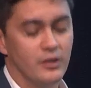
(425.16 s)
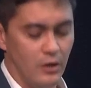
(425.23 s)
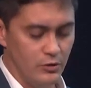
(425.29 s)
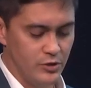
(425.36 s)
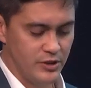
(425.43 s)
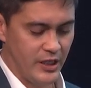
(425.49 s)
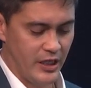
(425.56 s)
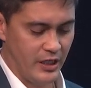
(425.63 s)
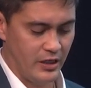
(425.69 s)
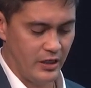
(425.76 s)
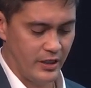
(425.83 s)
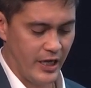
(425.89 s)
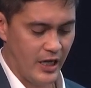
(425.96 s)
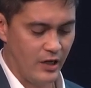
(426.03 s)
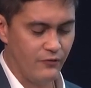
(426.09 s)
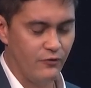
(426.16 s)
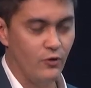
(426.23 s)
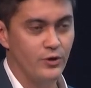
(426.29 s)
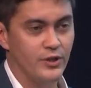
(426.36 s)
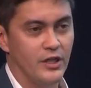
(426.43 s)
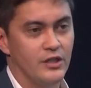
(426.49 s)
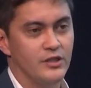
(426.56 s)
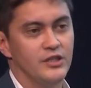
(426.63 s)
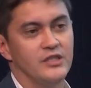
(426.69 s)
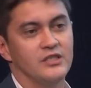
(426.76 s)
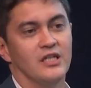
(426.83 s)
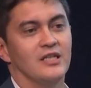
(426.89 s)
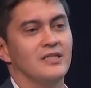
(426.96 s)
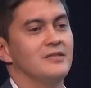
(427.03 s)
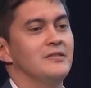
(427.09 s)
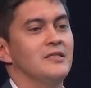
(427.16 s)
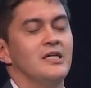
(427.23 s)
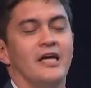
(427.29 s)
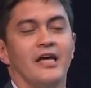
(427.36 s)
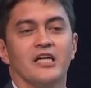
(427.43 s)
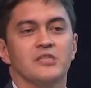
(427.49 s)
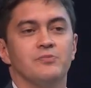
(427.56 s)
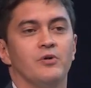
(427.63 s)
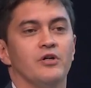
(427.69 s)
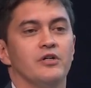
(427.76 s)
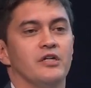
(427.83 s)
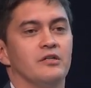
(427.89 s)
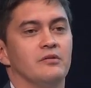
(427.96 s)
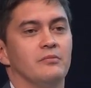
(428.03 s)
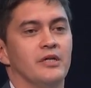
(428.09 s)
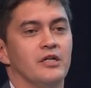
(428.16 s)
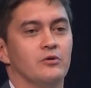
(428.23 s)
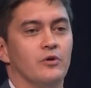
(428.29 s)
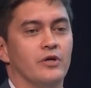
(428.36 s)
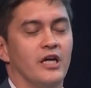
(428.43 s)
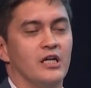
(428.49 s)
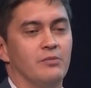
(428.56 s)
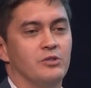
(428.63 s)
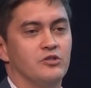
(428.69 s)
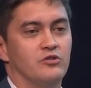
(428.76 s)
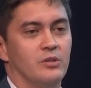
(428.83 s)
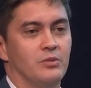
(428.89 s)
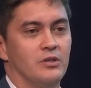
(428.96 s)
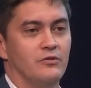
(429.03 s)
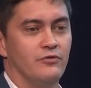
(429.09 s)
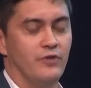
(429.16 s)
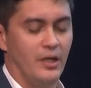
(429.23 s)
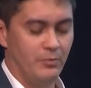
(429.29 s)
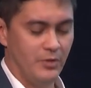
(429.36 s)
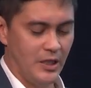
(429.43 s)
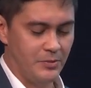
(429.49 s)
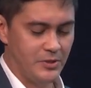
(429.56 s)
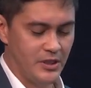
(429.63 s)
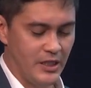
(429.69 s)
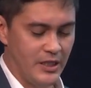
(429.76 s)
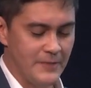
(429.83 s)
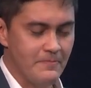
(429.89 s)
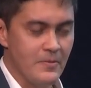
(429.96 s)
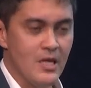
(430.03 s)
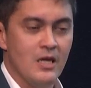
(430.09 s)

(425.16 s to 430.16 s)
Goldstein in California. She's an expert in medical cannabis treatment for epilepsy,